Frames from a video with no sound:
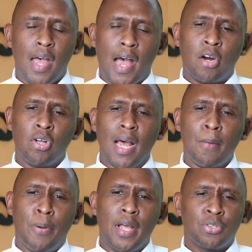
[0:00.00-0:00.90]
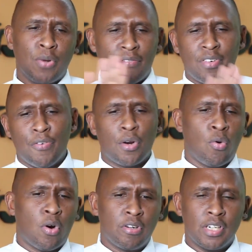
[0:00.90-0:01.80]
And on that page, we have different
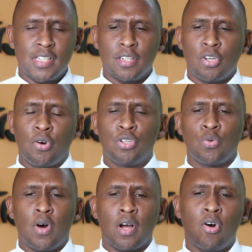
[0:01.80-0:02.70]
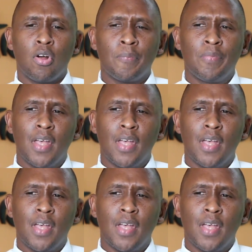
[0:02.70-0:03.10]
quadrants that you're going to work on.